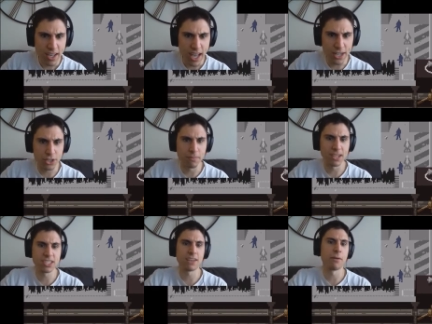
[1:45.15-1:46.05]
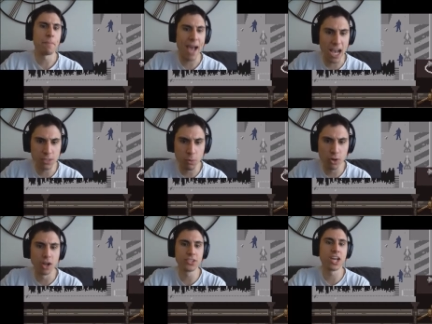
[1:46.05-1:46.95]
Entrant must have a passport.
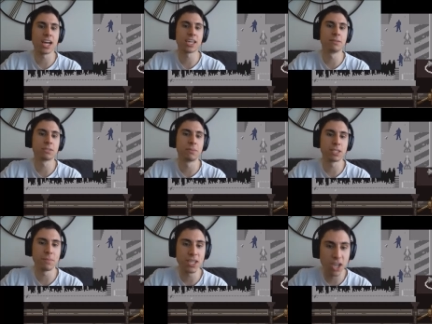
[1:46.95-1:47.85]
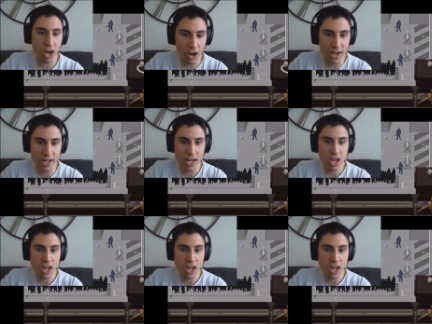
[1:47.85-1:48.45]
All documents must be current.